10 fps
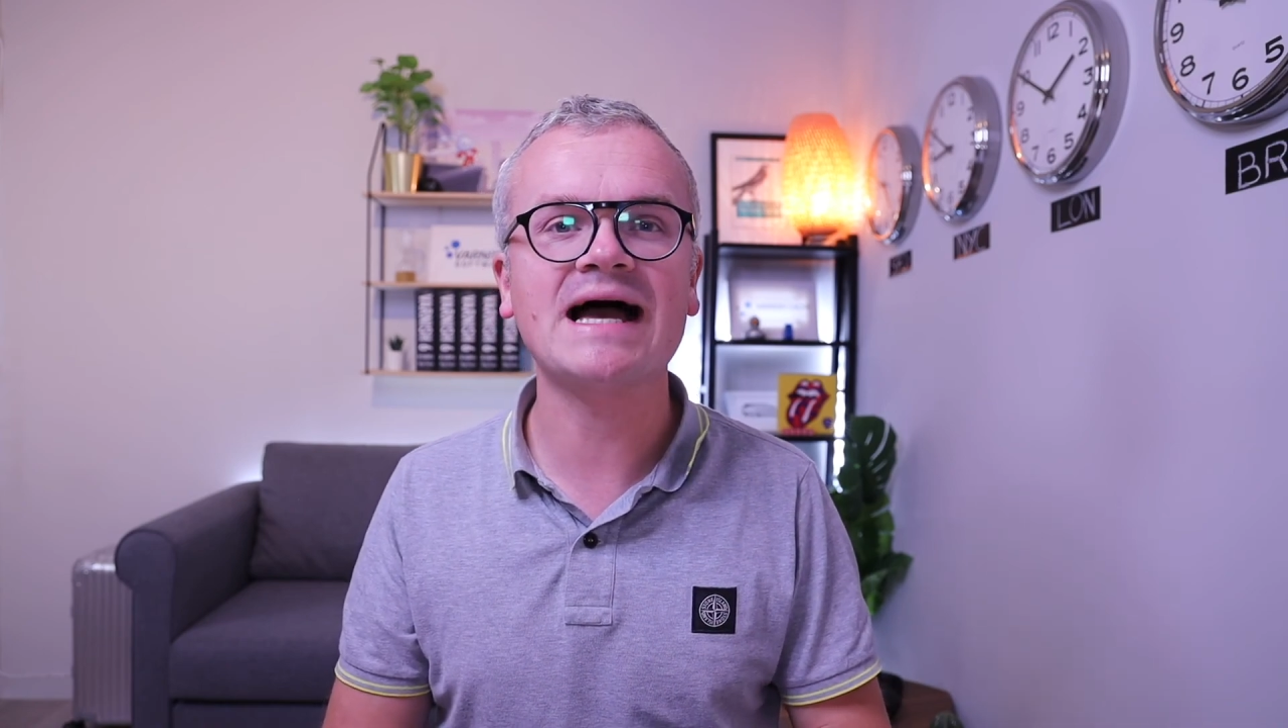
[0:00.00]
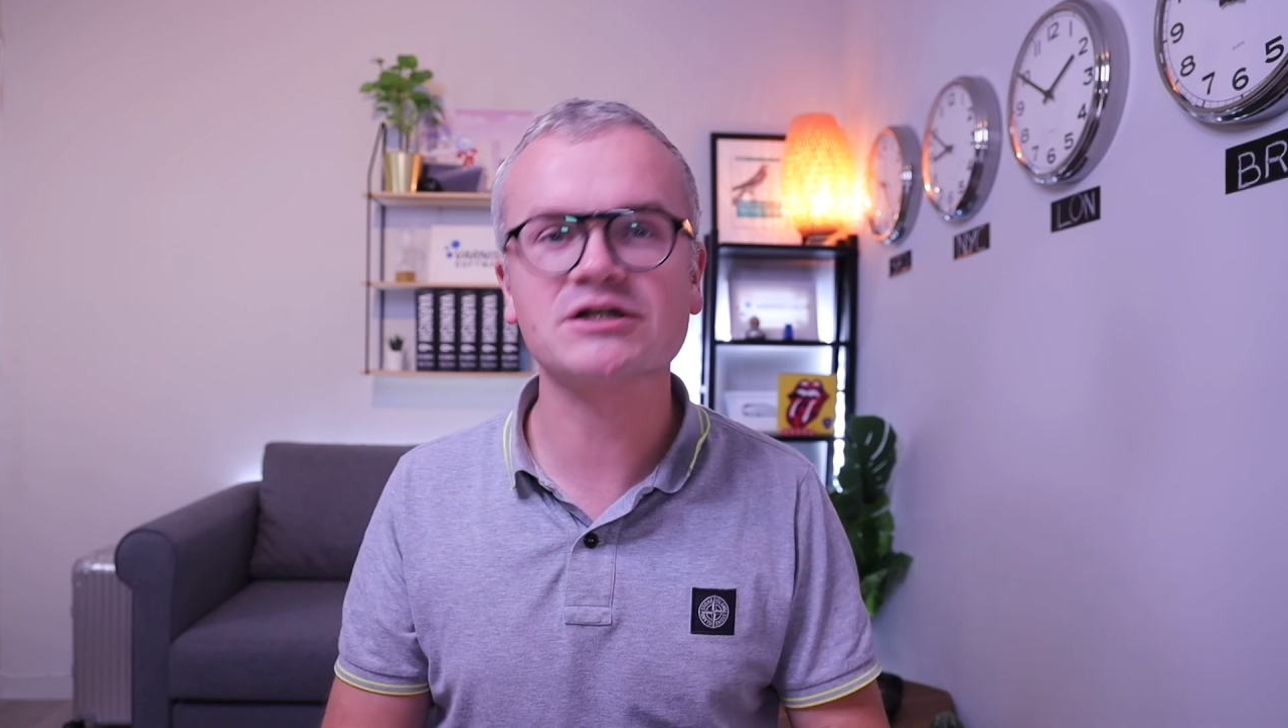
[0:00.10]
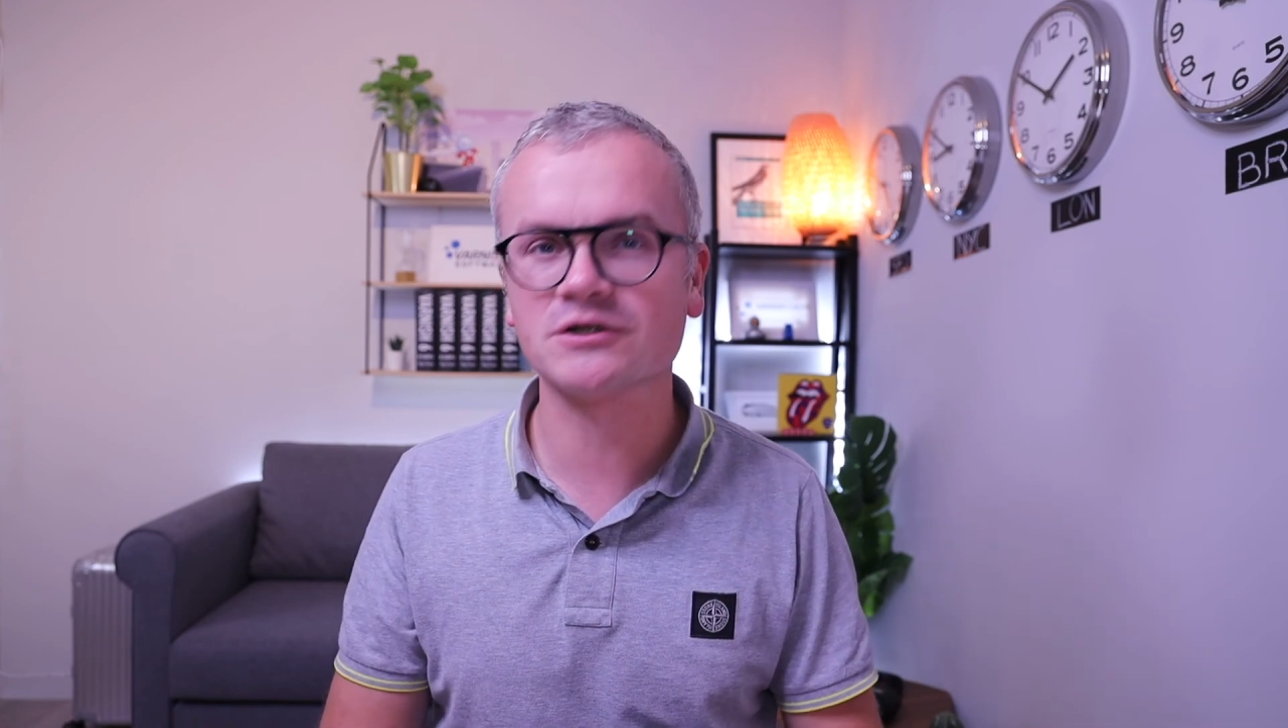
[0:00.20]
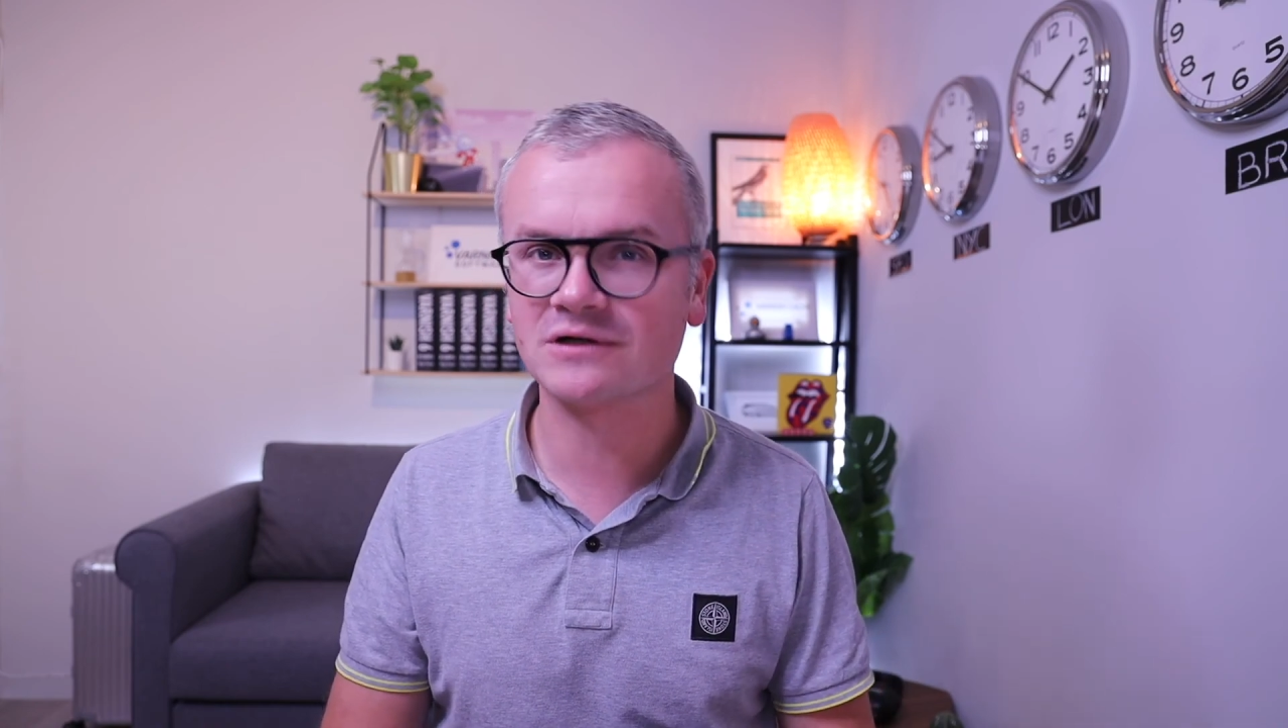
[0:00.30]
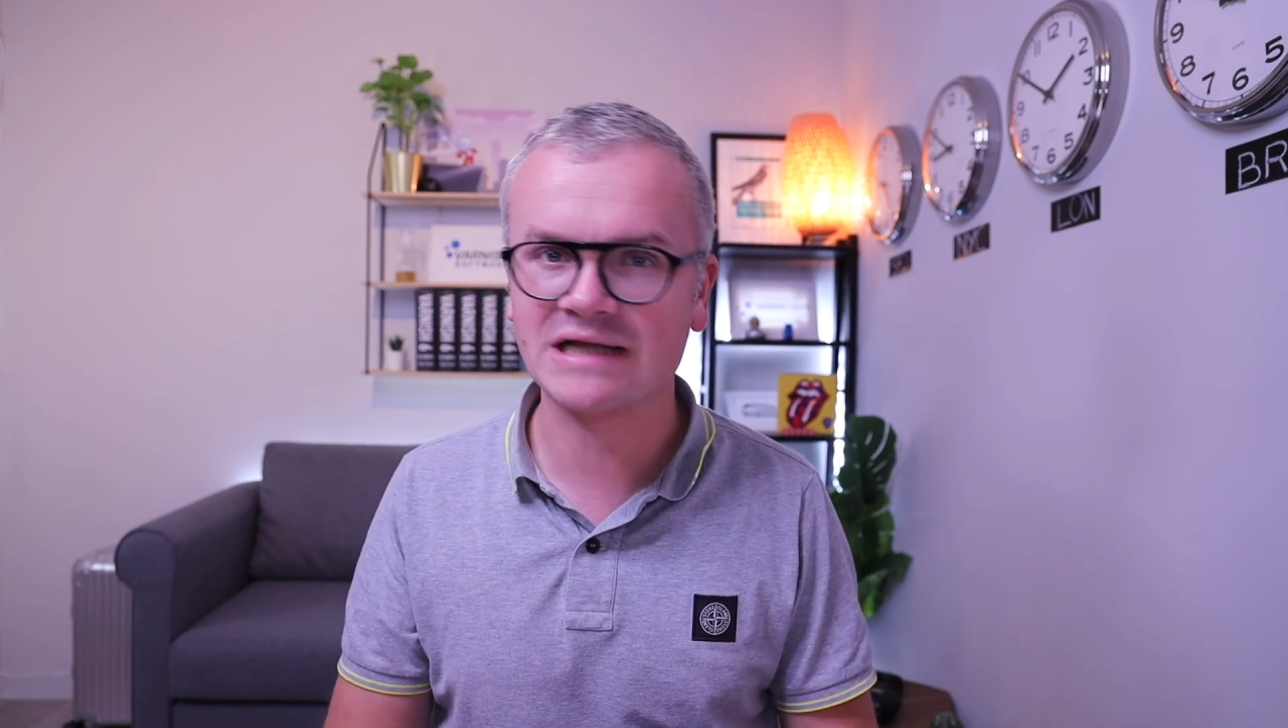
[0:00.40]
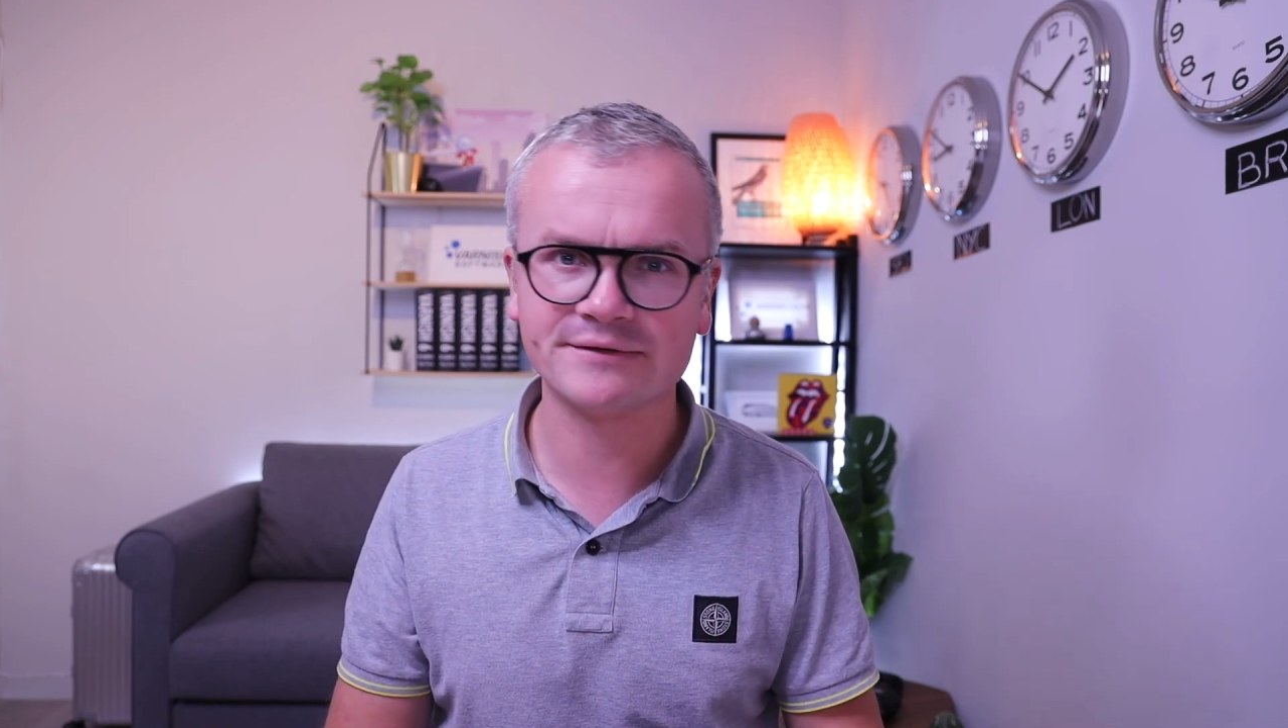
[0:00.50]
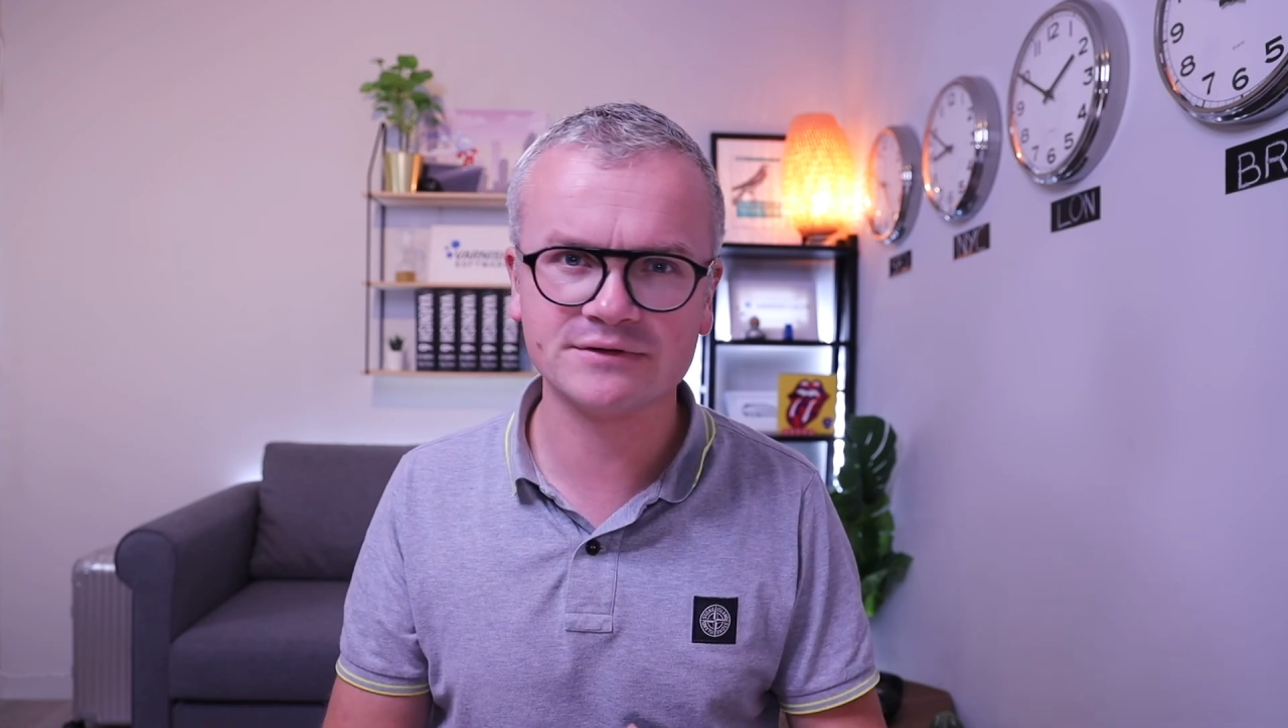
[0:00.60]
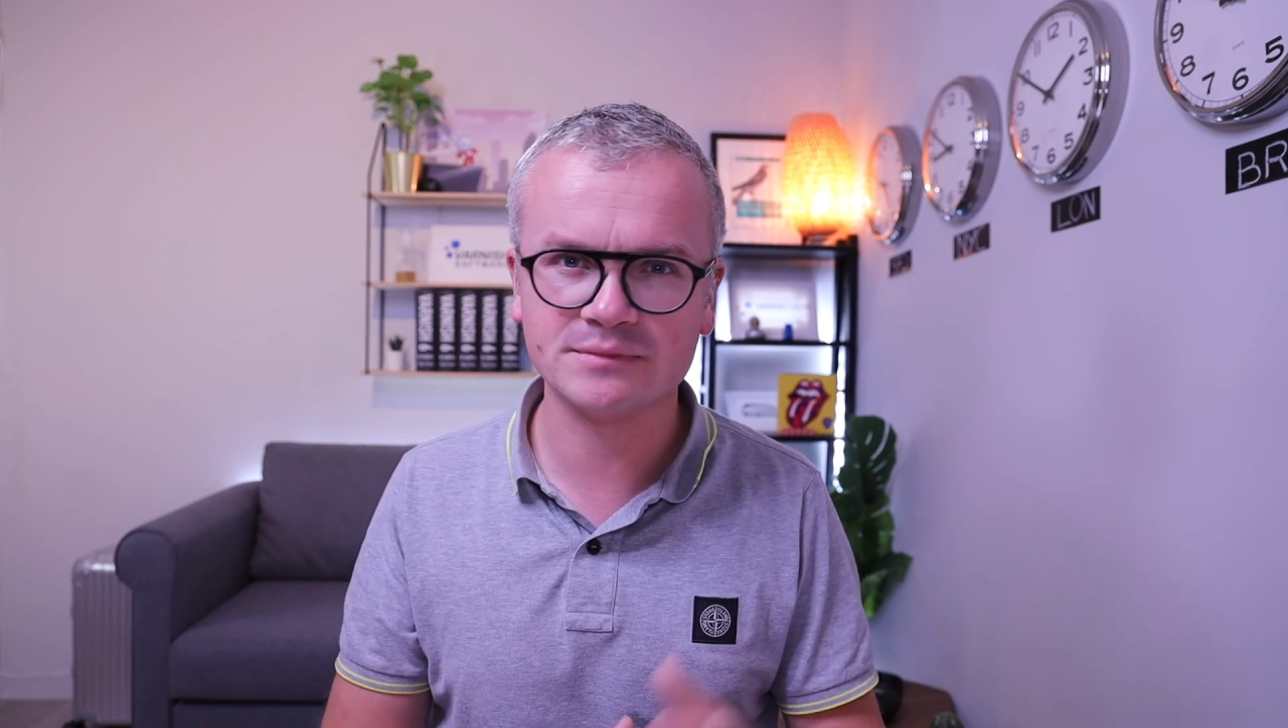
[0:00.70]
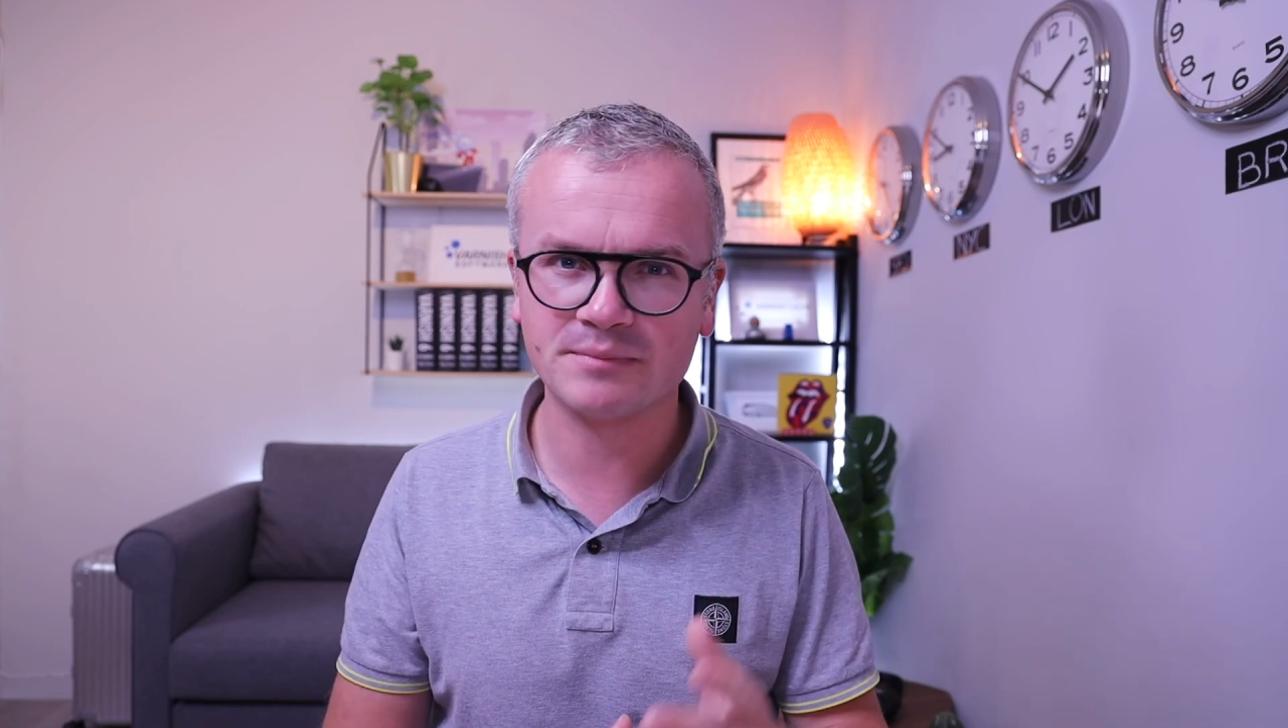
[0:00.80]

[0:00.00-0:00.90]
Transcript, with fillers: Azure Cloud